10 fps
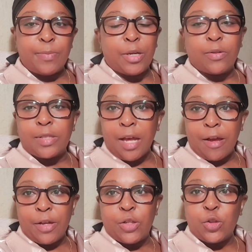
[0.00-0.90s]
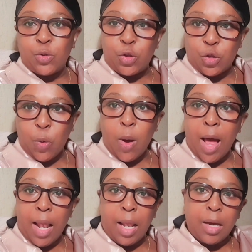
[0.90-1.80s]
because I do sew
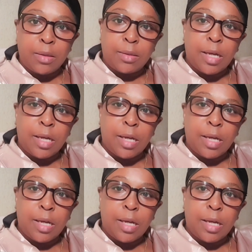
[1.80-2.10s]
a lot.